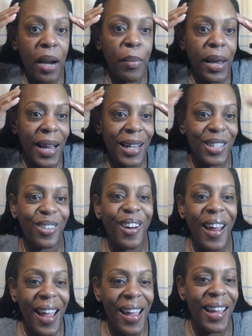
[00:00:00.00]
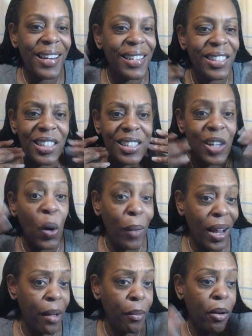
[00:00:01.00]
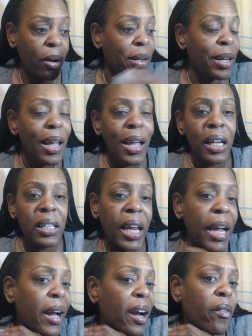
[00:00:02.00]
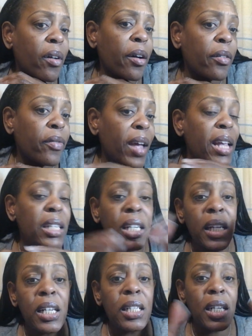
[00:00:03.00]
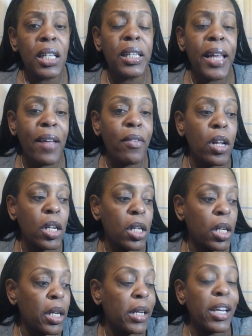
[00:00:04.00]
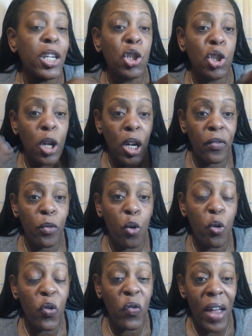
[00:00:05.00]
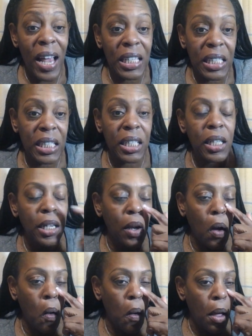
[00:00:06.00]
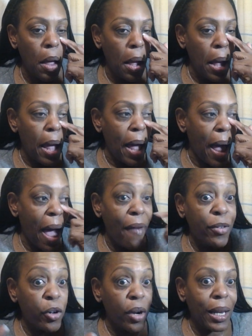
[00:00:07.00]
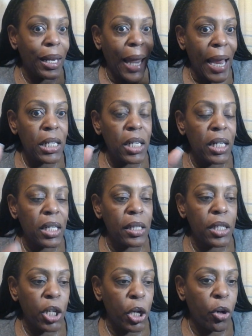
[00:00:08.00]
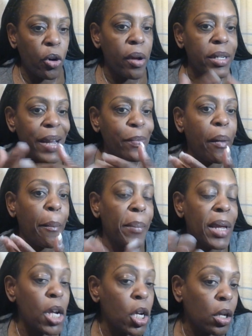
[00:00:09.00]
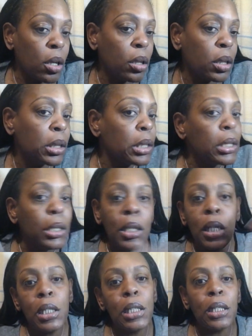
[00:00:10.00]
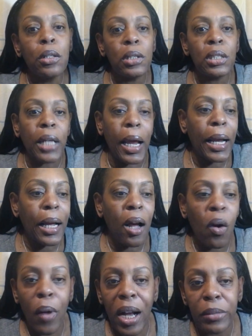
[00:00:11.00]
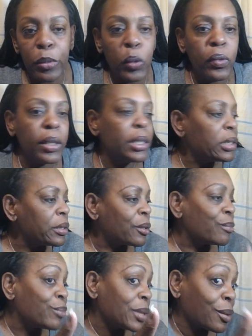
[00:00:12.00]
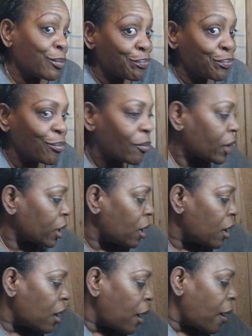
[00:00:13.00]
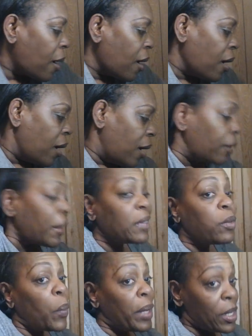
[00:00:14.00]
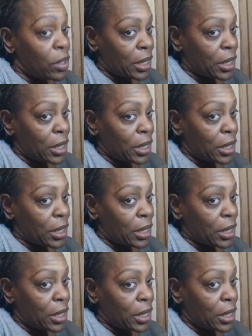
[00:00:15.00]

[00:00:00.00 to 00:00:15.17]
on our head and just no makeup on. Take care of our faces and have a good junk food fest, you know, after a light dinner type of meal. You know, just hang out, watch movies, you know. So that's what we used to do